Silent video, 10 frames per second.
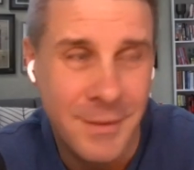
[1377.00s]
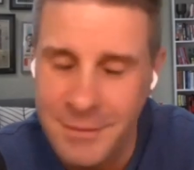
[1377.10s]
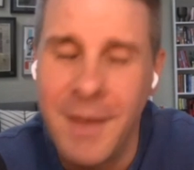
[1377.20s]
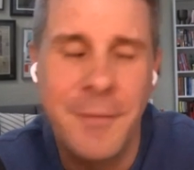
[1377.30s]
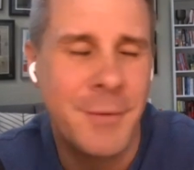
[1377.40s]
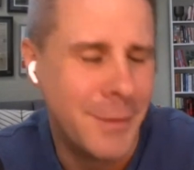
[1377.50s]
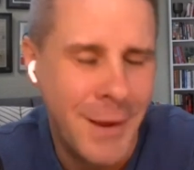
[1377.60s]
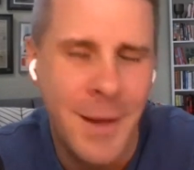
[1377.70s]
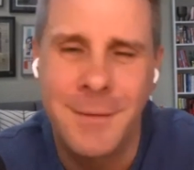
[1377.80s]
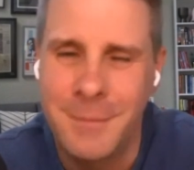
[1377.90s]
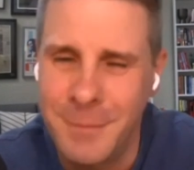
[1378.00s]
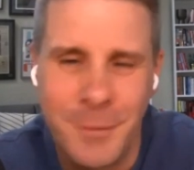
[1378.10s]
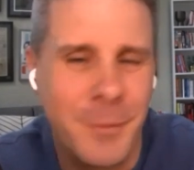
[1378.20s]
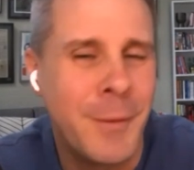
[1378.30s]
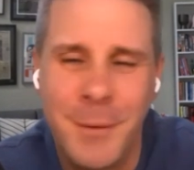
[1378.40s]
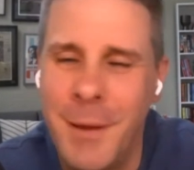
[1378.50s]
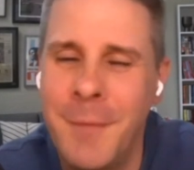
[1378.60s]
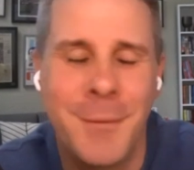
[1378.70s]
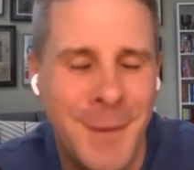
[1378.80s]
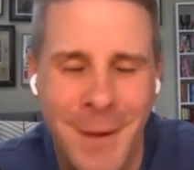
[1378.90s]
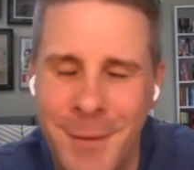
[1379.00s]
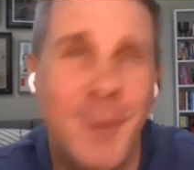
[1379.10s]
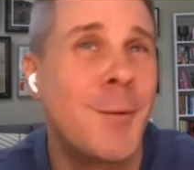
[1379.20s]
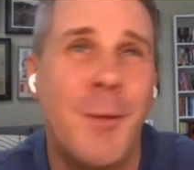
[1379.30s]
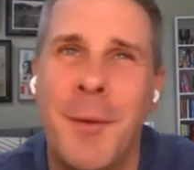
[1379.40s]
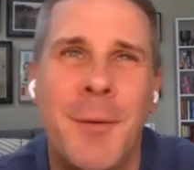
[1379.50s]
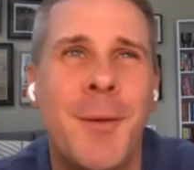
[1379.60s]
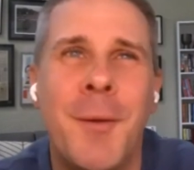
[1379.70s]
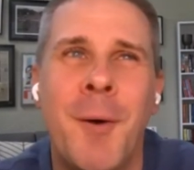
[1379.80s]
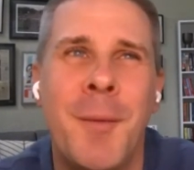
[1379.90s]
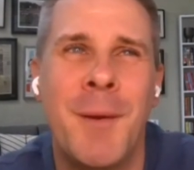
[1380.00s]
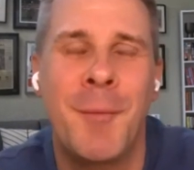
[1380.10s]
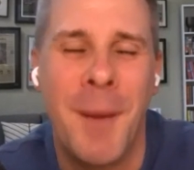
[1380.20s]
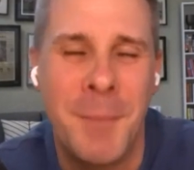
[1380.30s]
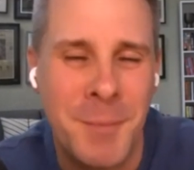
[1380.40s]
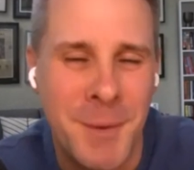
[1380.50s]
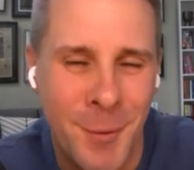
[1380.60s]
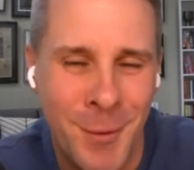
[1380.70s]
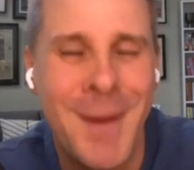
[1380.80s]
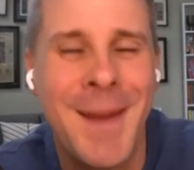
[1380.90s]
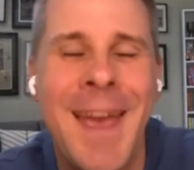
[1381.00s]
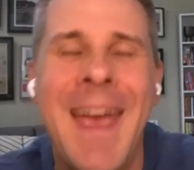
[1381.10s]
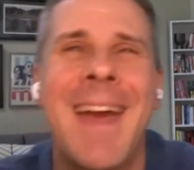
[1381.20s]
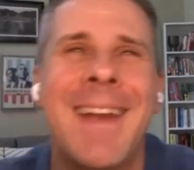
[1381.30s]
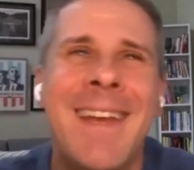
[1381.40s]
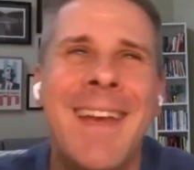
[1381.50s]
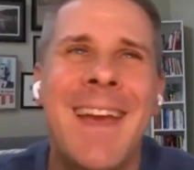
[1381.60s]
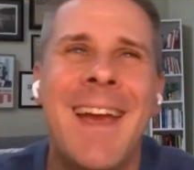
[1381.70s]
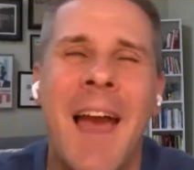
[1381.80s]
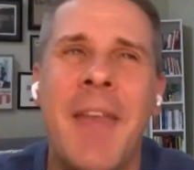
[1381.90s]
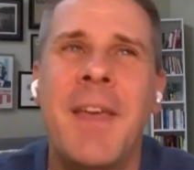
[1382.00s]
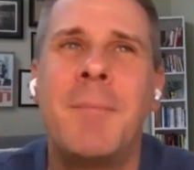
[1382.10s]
definitely not. Definitely not. Look, there's only one Mitt Romney, people. And I think